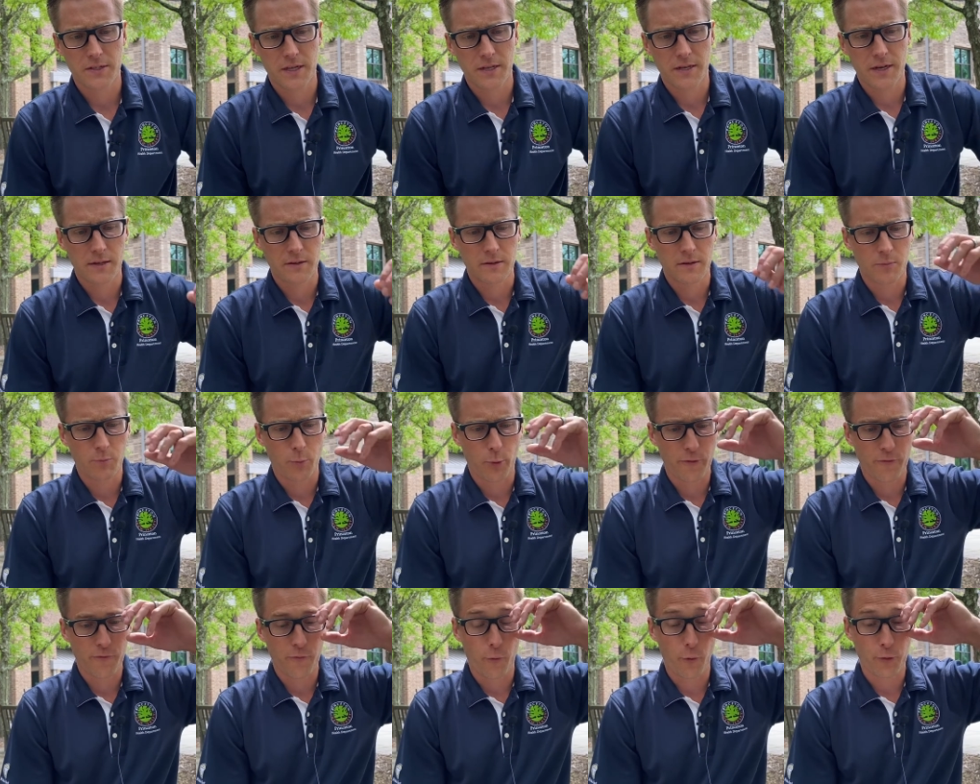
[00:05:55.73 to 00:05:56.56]
And
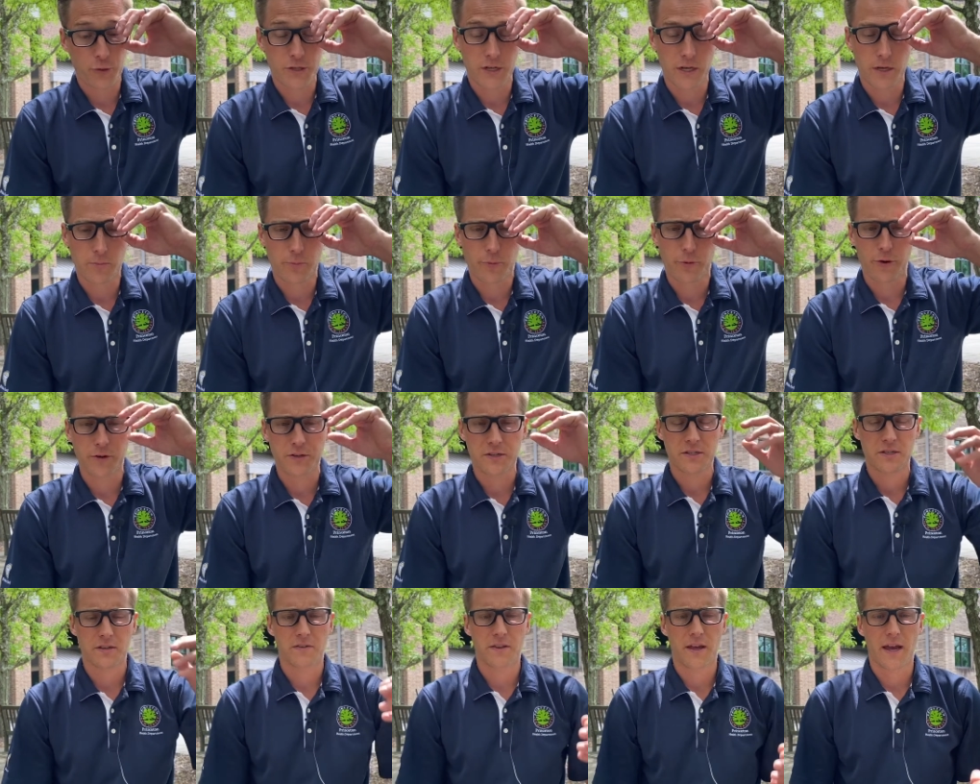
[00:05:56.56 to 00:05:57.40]
we're fortunate in
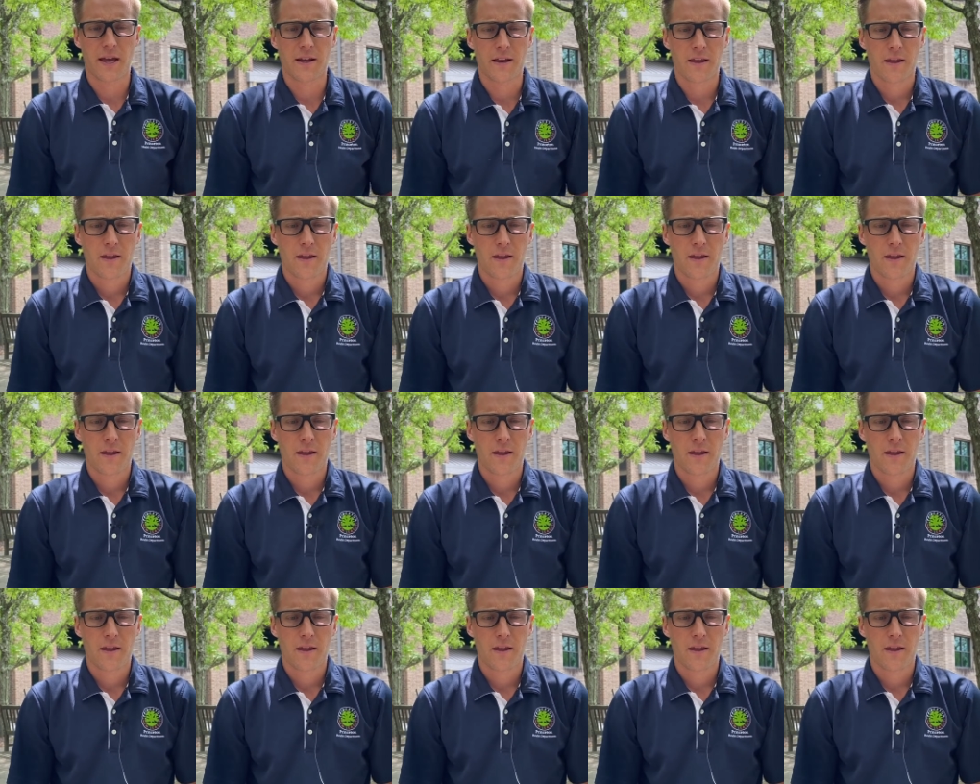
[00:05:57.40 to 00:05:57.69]
Princeton that